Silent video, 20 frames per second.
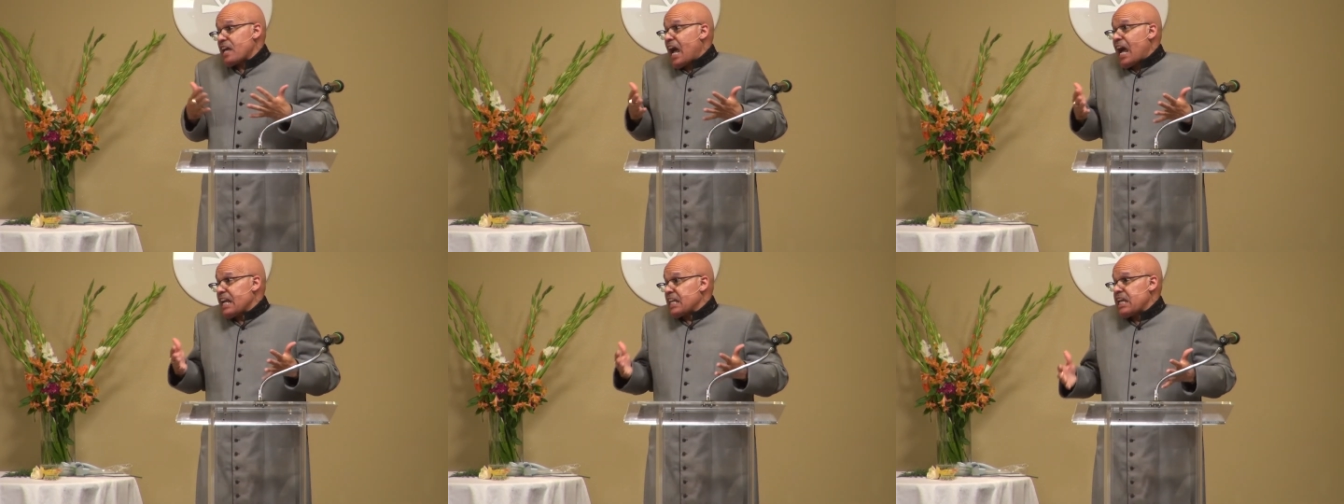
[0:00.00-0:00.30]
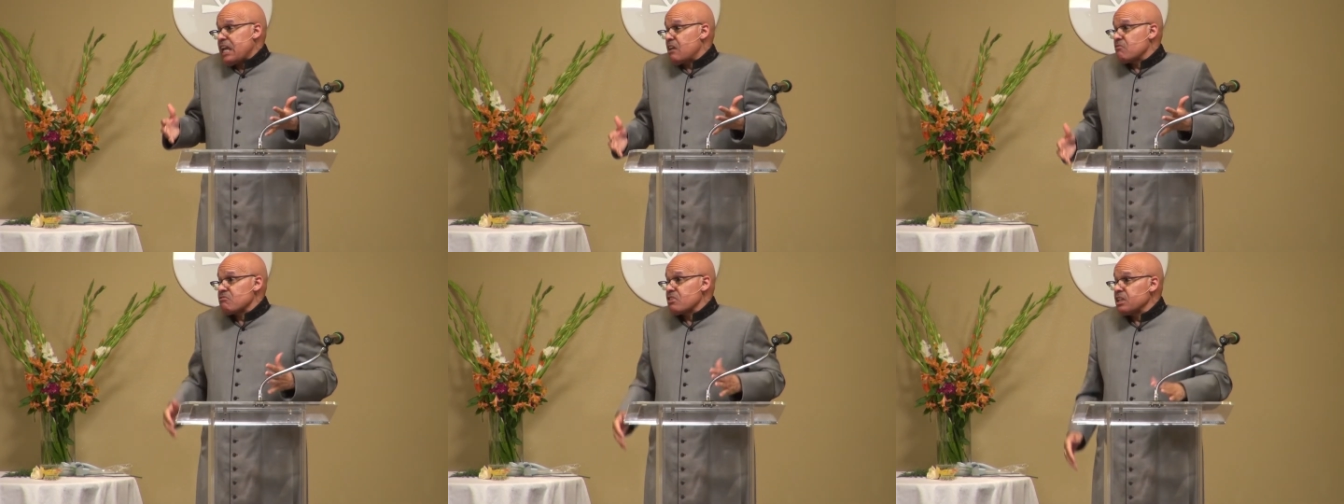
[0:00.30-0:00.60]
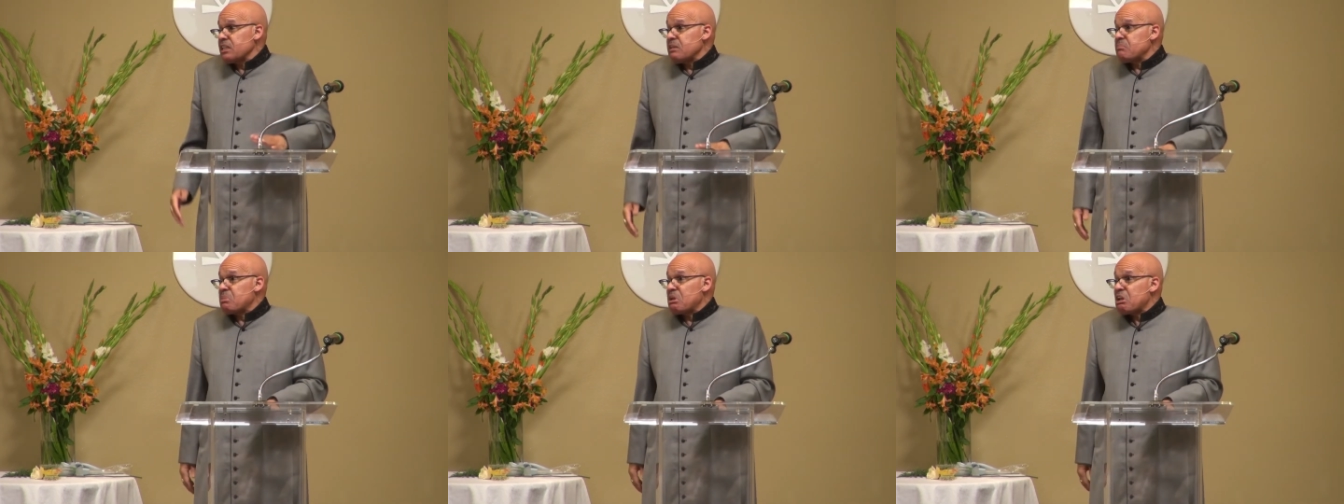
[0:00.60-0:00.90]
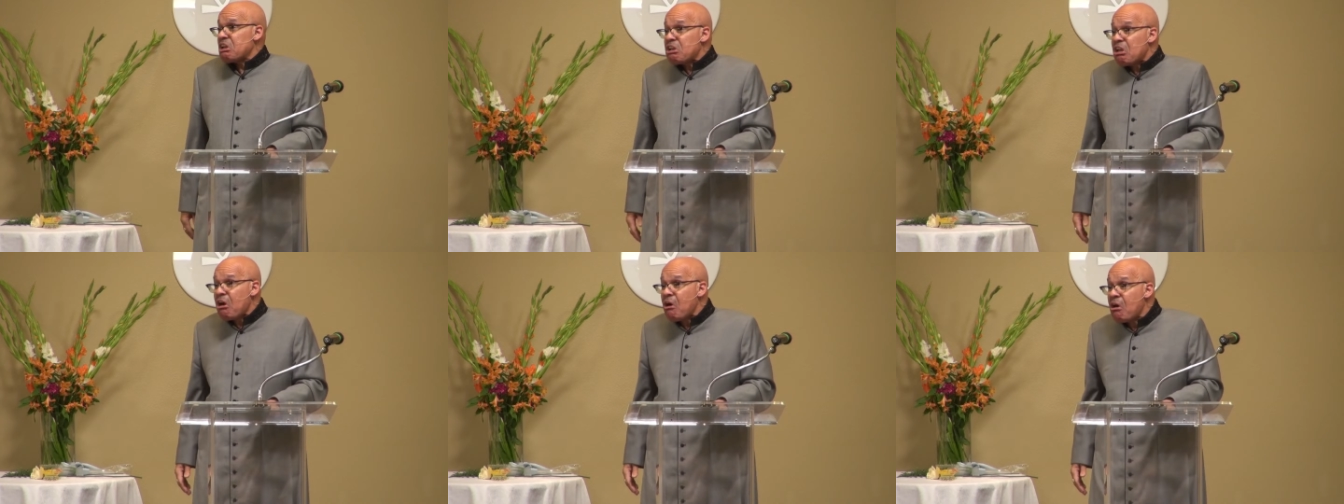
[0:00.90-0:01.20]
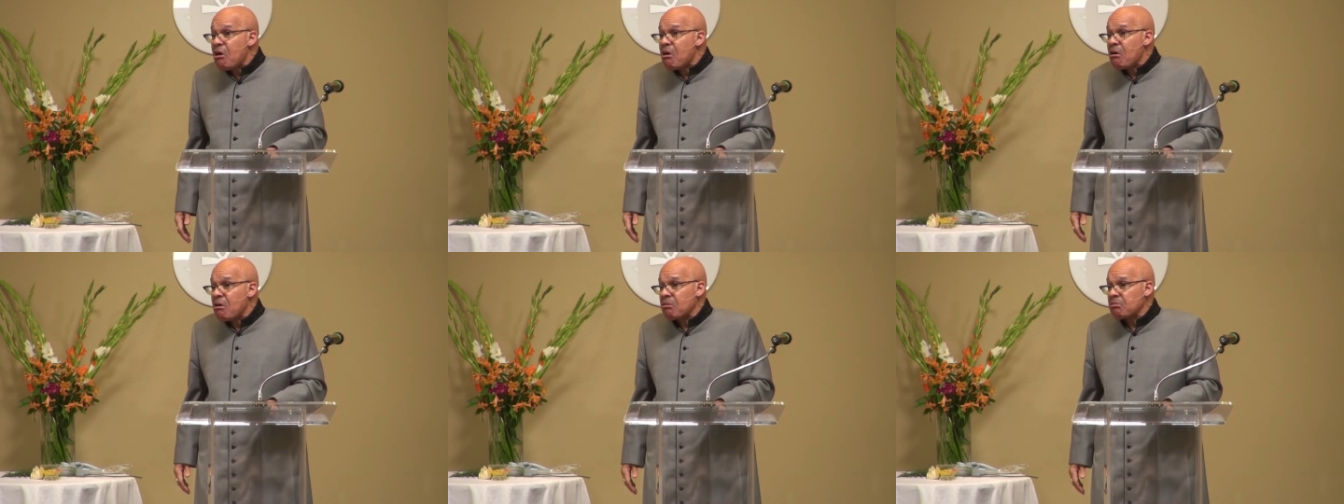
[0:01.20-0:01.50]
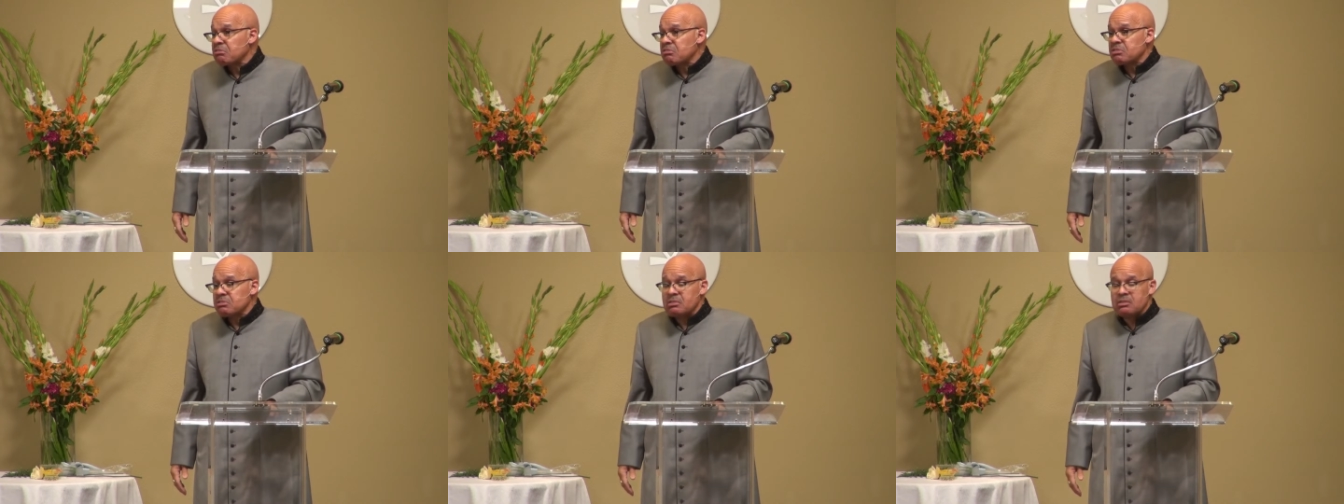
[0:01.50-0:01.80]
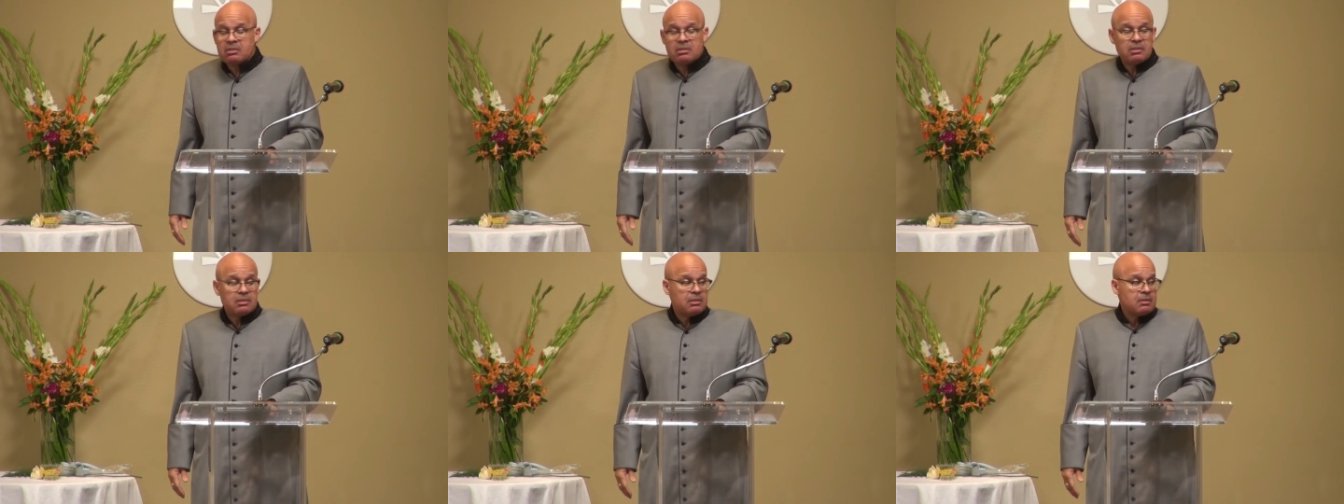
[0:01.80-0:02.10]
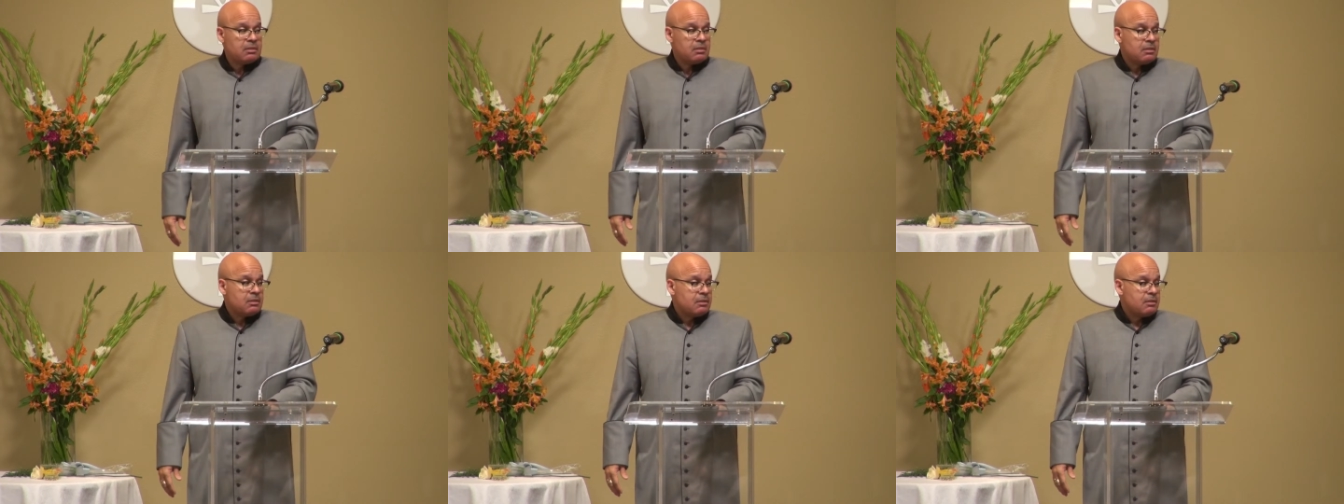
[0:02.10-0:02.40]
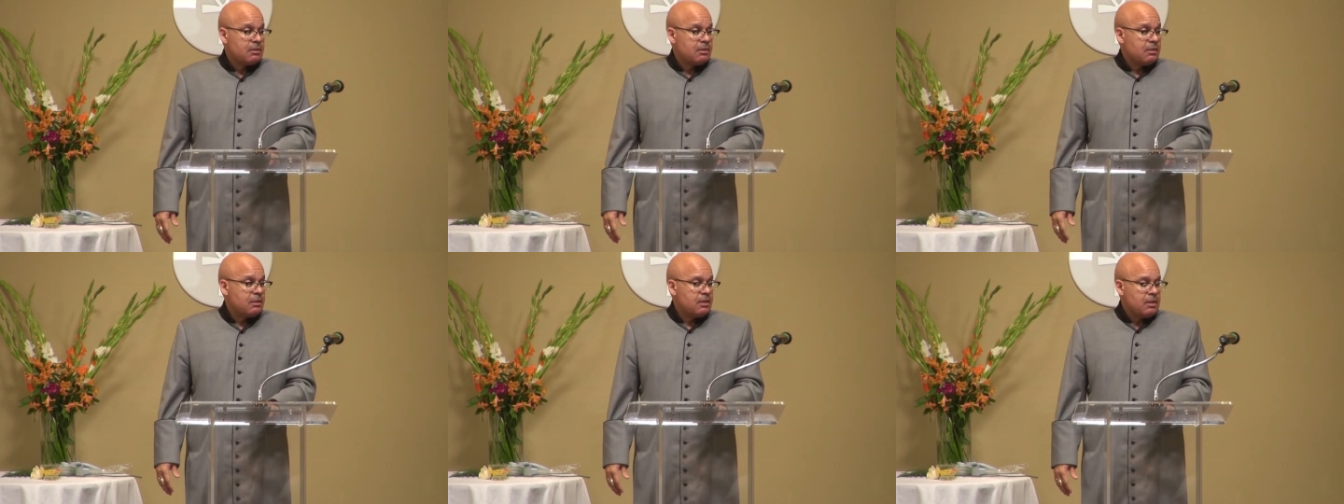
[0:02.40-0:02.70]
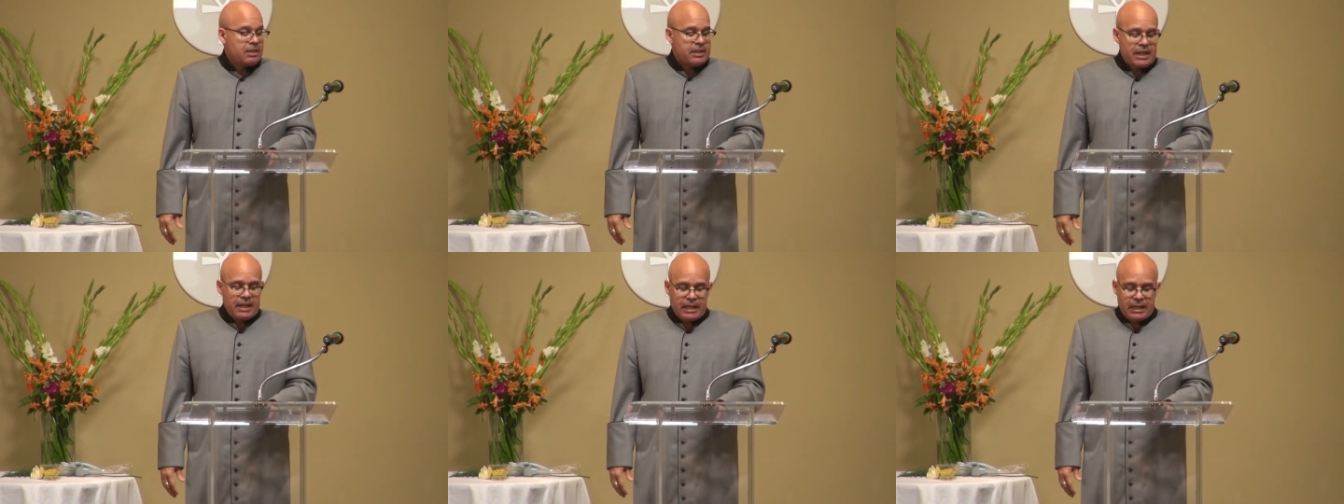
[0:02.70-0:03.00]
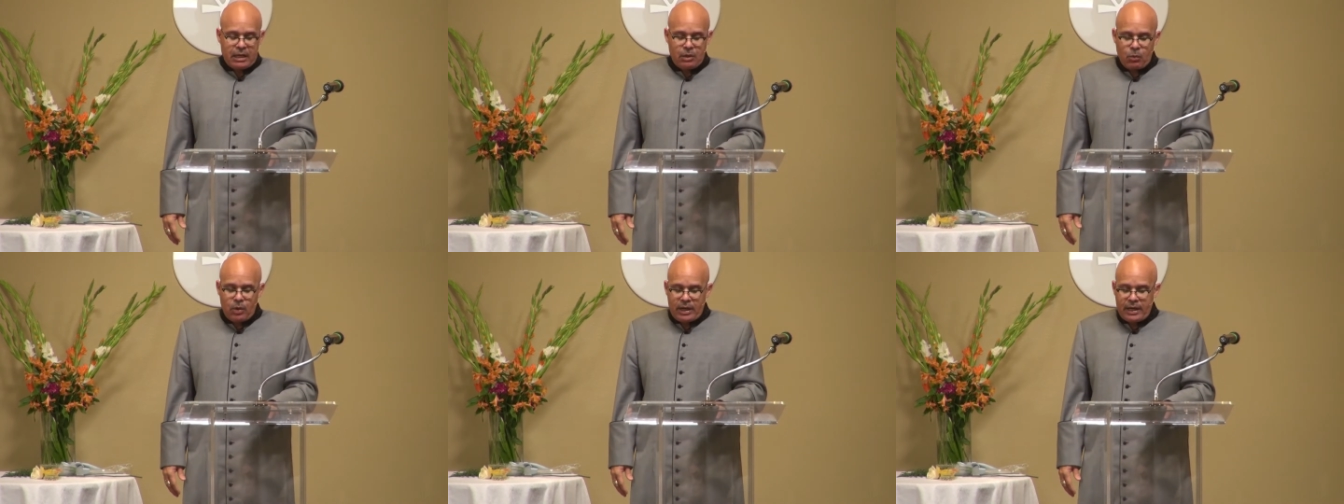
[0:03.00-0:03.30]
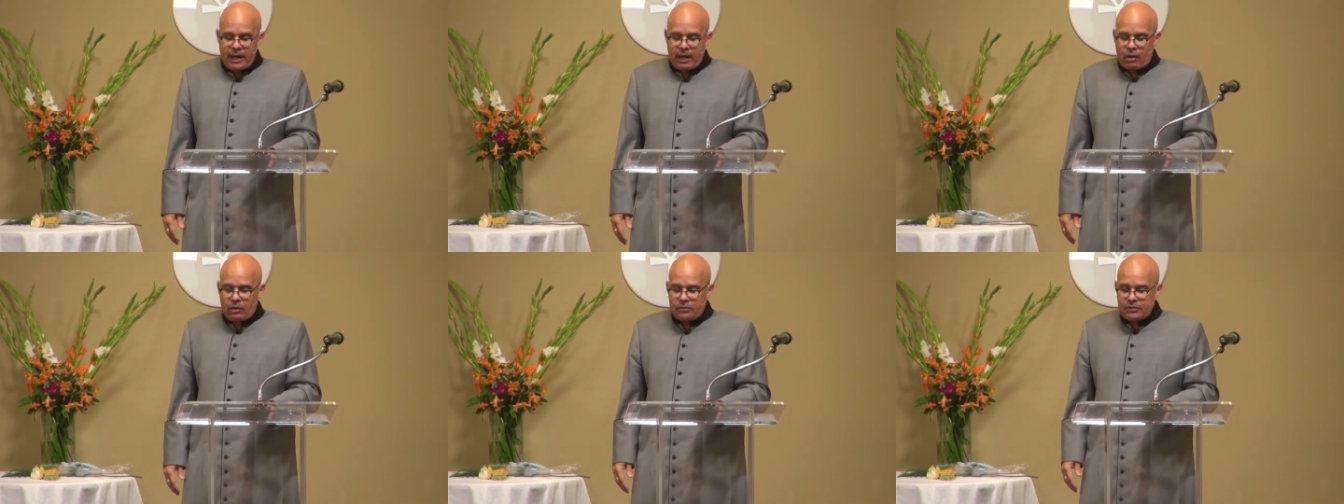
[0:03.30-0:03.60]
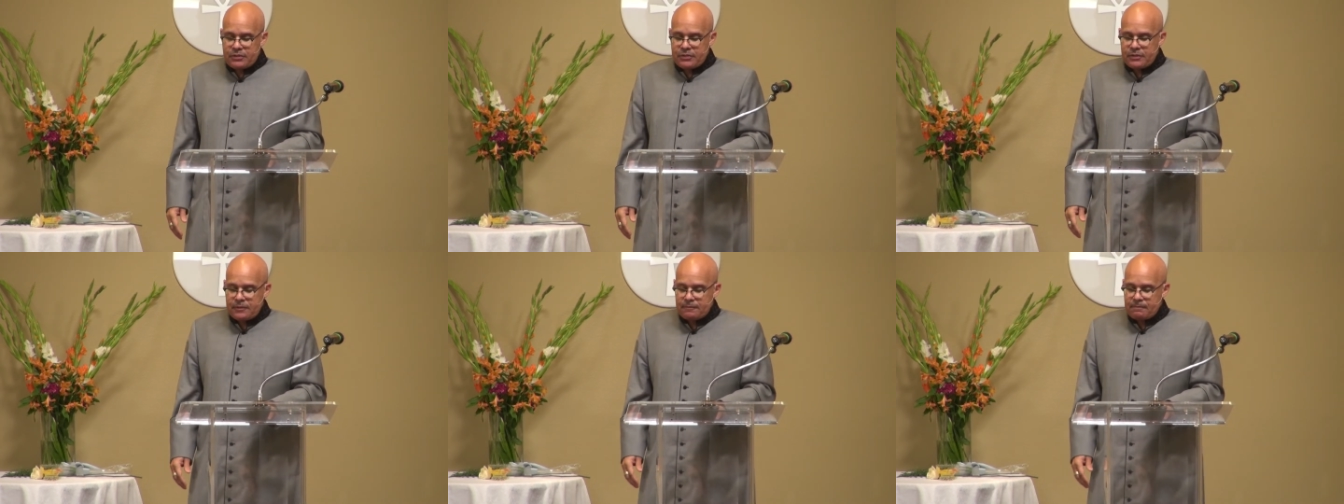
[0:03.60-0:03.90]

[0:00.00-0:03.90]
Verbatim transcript: I can't really belong to anyone else.